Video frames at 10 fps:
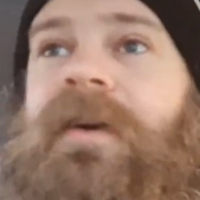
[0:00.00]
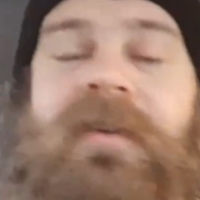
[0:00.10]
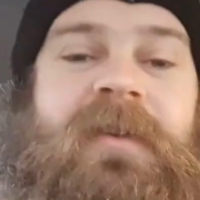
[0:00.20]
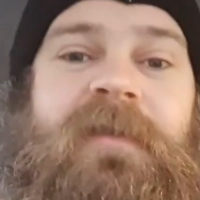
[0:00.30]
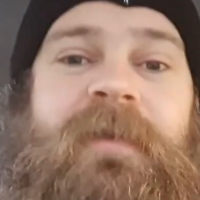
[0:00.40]
that
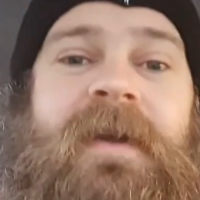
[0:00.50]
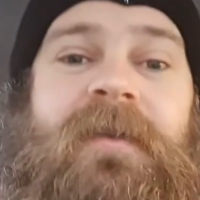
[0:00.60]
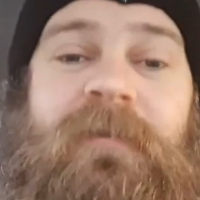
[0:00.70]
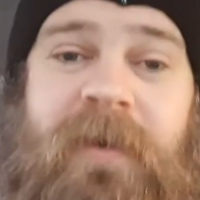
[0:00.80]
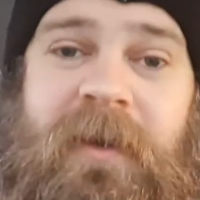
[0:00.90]
stuff, man. They're
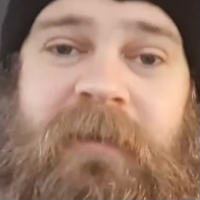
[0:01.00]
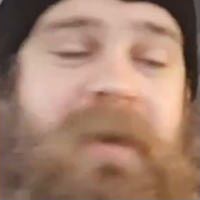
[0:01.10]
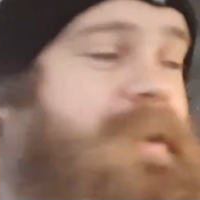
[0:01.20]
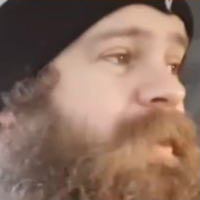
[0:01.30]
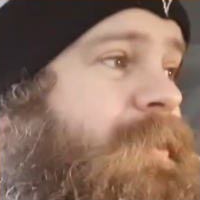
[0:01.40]
very,
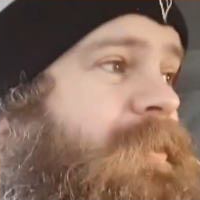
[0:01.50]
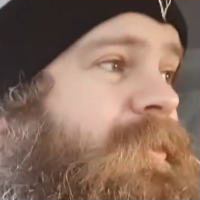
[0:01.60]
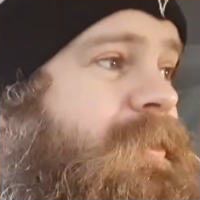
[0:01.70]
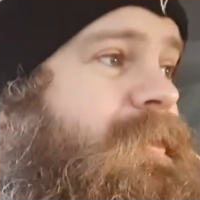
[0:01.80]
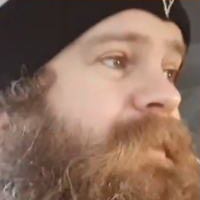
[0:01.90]
very cool.
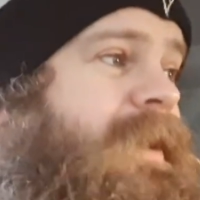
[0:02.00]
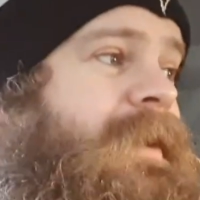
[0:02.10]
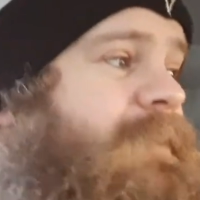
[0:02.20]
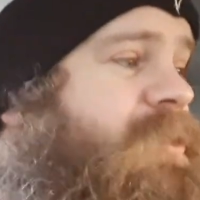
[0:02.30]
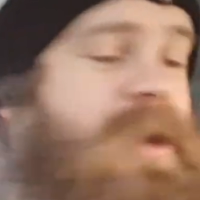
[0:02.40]
So yeah,
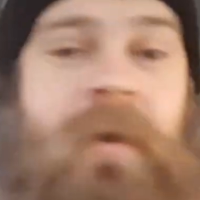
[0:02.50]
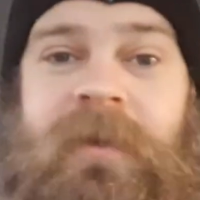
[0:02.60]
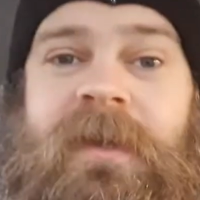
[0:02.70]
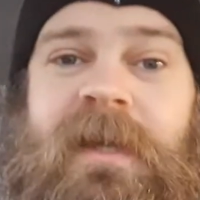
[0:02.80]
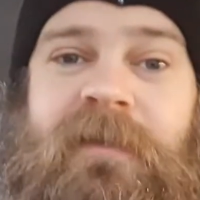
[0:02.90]
shout out
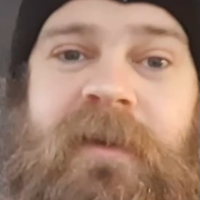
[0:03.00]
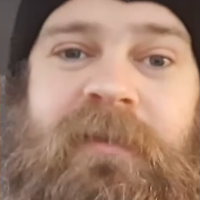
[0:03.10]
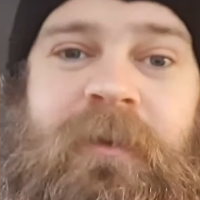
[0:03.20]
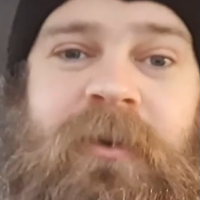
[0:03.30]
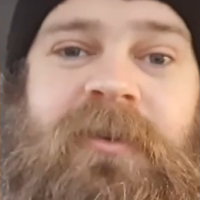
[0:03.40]
to David if
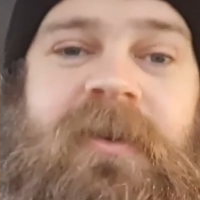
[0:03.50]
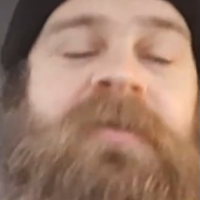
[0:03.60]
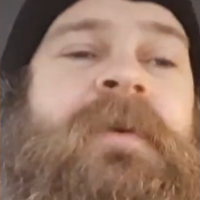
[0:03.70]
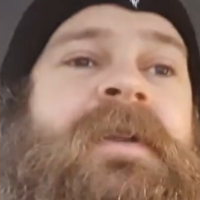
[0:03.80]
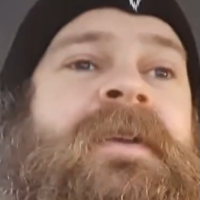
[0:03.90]
you're watching
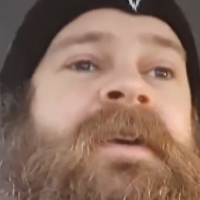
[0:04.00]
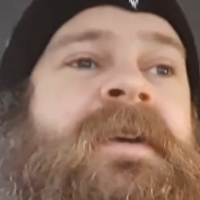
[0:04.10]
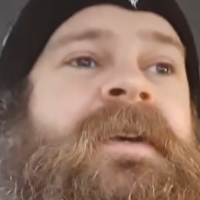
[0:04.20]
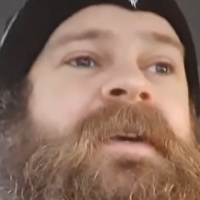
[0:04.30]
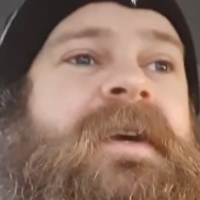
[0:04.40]
this, man.
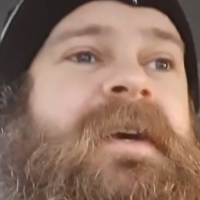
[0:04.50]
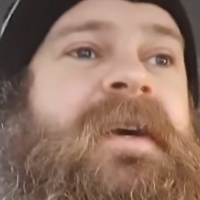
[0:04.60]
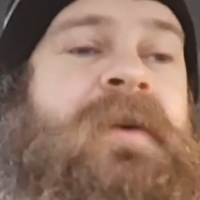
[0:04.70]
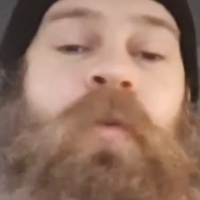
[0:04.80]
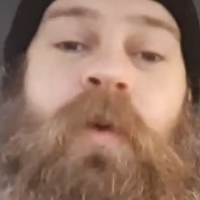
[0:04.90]

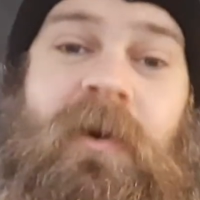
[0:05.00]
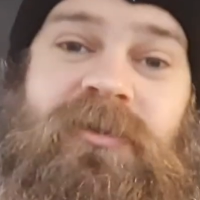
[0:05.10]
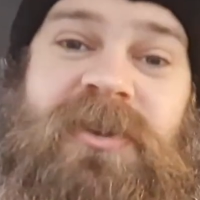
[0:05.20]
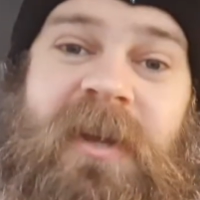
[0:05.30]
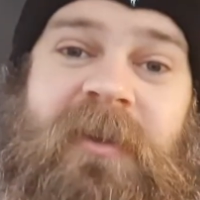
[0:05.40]
Well
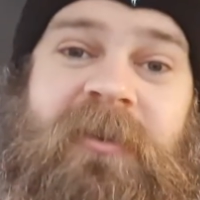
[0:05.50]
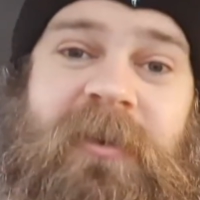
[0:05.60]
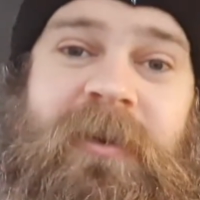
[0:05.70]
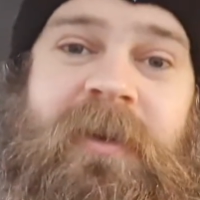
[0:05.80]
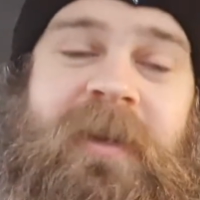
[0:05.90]
jealous of
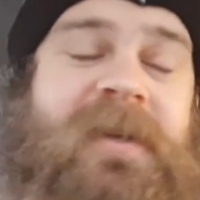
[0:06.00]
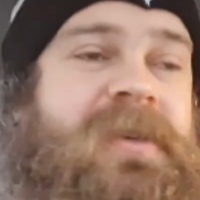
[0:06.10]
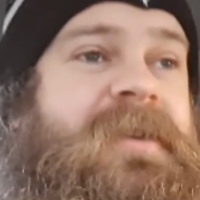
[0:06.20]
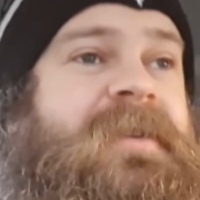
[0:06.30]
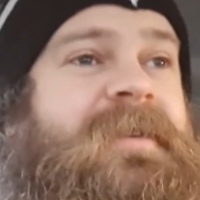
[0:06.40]
your
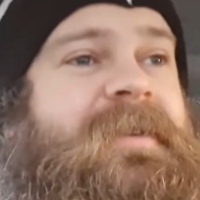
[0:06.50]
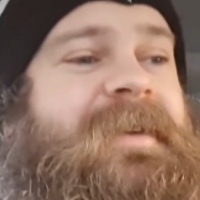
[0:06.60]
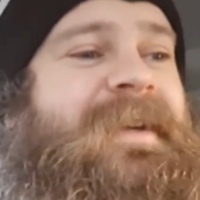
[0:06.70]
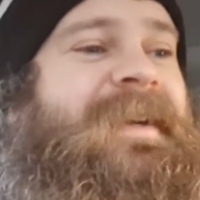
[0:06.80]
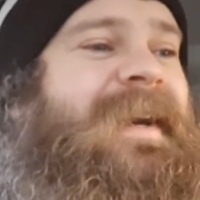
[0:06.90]
collection.
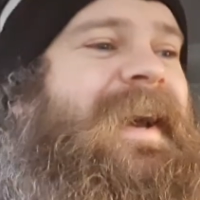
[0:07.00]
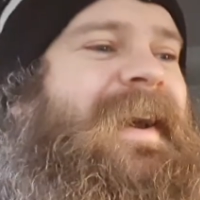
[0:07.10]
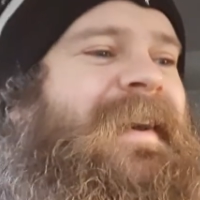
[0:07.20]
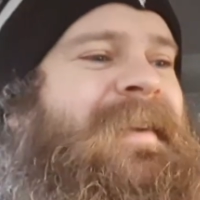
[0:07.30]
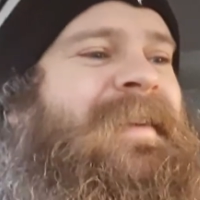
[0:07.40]

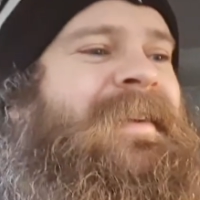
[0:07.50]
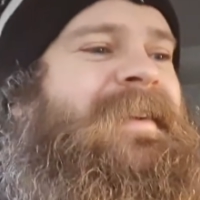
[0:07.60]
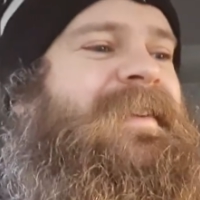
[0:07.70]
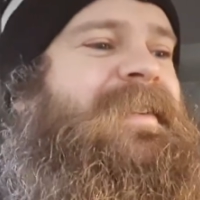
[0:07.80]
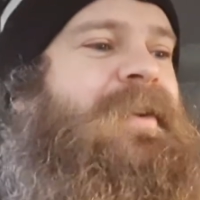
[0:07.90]

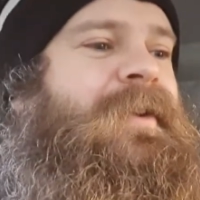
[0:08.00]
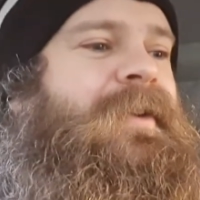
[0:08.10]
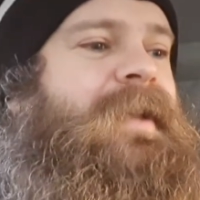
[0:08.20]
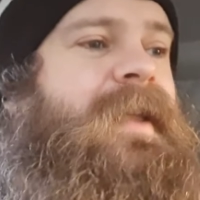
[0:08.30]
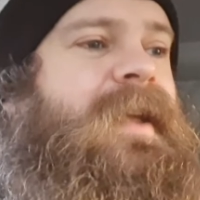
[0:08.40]
So
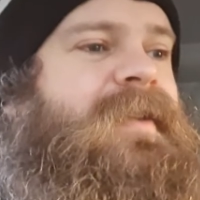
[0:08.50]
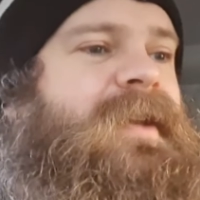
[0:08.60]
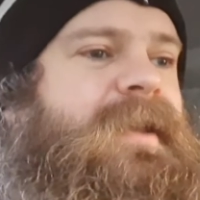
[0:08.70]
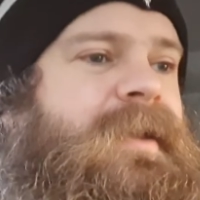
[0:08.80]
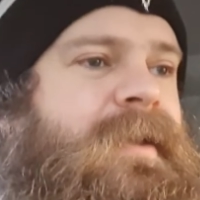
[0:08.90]
yeah, that's
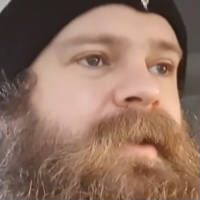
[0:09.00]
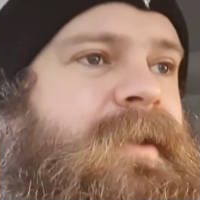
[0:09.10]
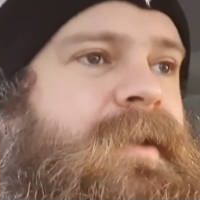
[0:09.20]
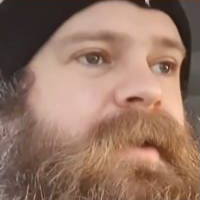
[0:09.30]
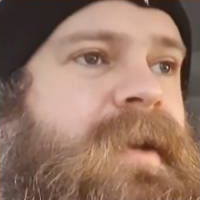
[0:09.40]
kind of
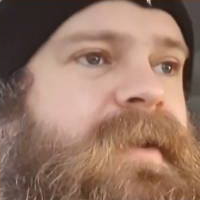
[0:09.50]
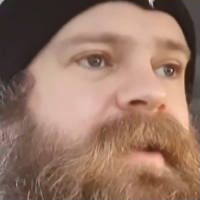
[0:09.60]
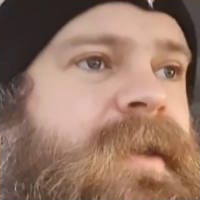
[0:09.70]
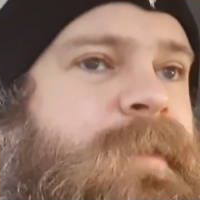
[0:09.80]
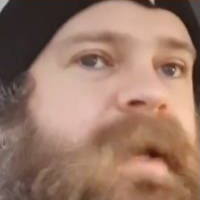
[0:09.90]

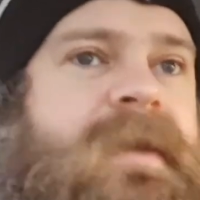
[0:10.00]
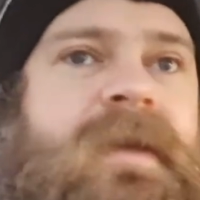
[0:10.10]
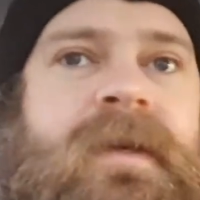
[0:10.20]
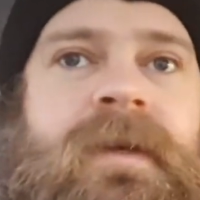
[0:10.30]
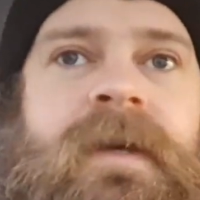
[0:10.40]
the plan today.